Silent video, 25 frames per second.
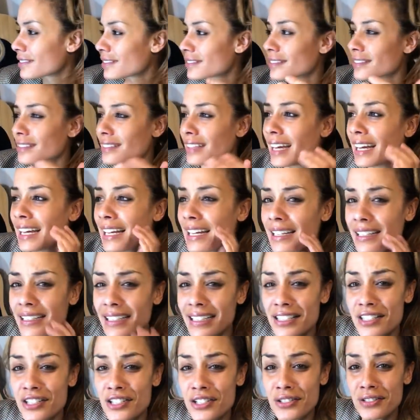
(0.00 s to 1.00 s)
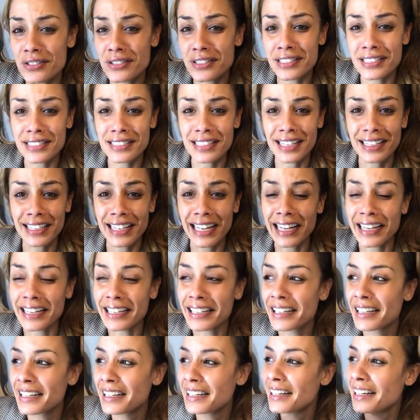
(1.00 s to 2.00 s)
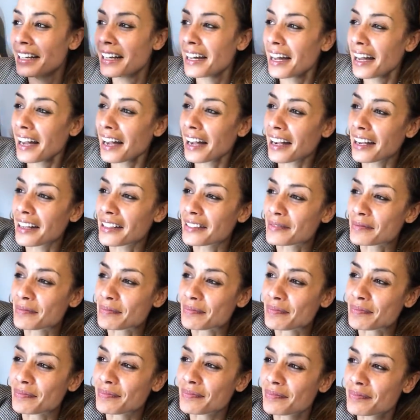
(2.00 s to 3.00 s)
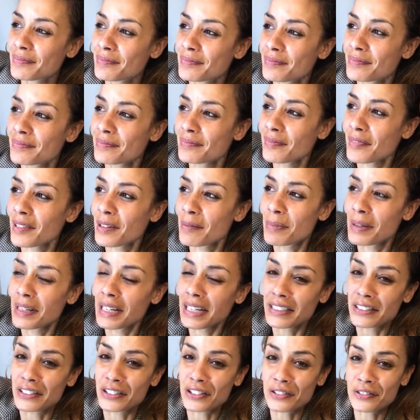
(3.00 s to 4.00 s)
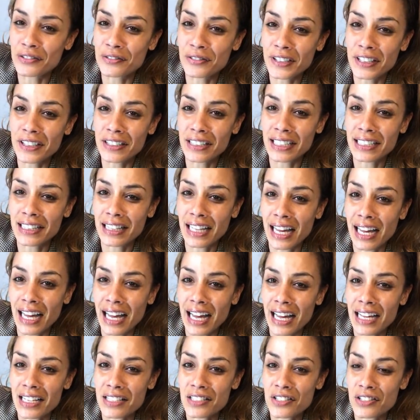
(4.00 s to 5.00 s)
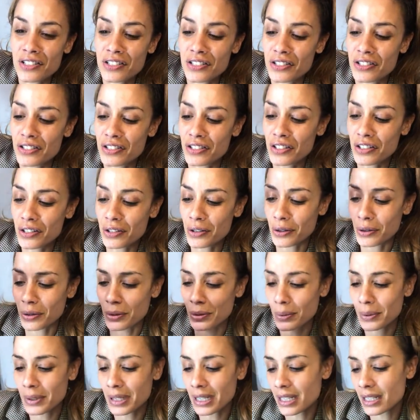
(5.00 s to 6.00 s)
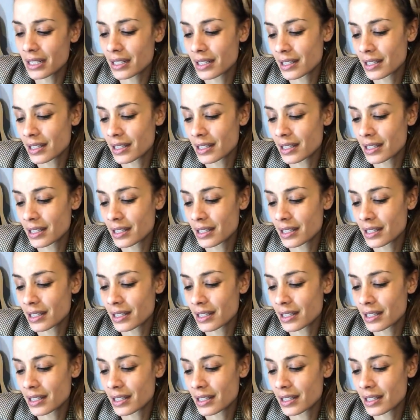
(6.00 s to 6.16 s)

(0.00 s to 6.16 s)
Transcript: light issues again? But I do feel like that has to do,